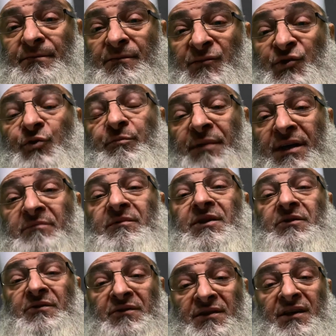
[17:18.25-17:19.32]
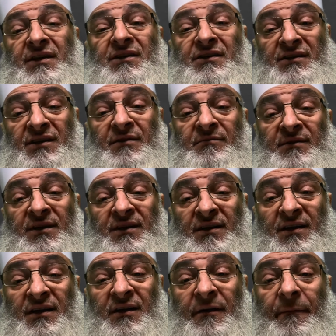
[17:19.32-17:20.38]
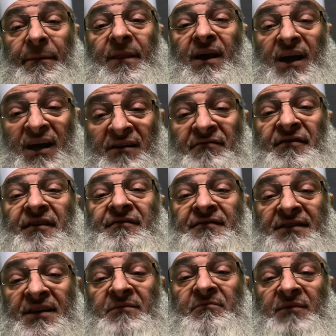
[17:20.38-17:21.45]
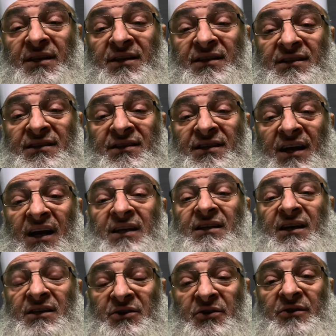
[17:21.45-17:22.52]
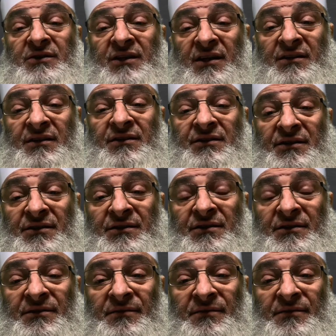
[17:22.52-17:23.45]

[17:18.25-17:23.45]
You made me to think deeply in 15 minutes, and I took that decision.